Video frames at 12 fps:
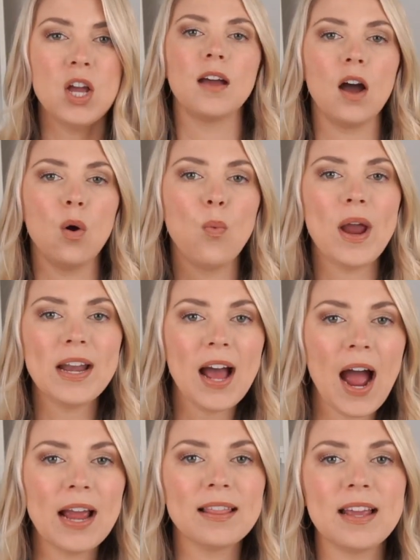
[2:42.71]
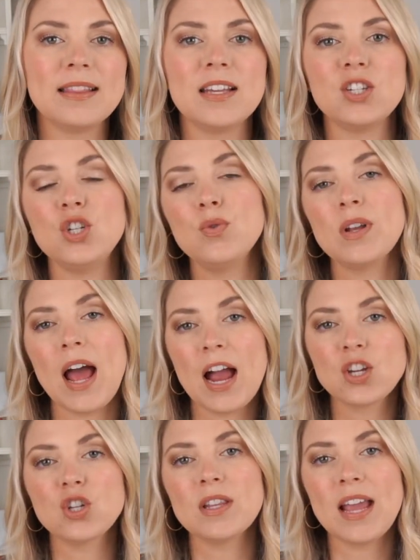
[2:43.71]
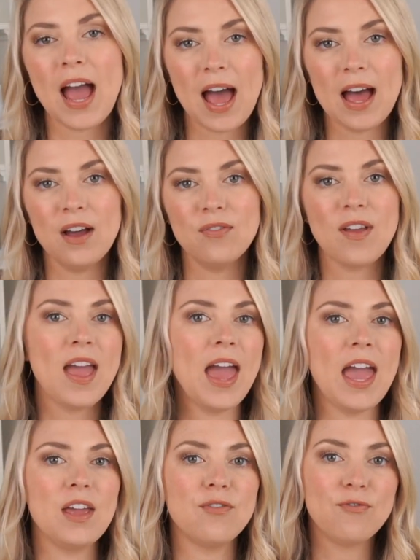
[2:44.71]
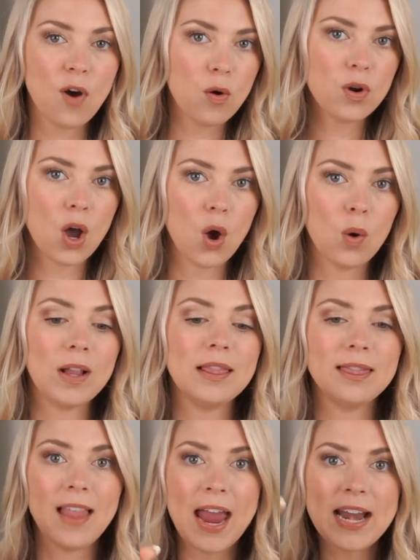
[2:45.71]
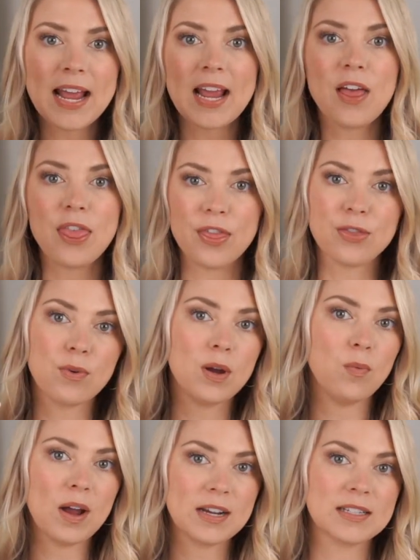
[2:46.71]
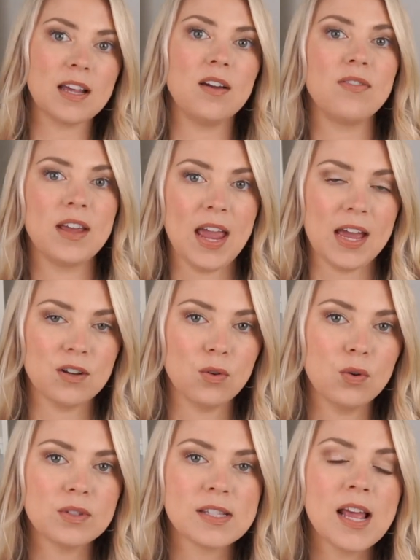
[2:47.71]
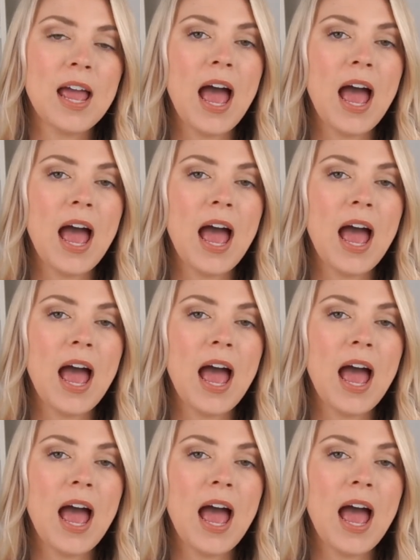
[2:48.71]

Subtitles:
A way to highlight this, you could actually have a photo lighting the 3 wicks of the candles,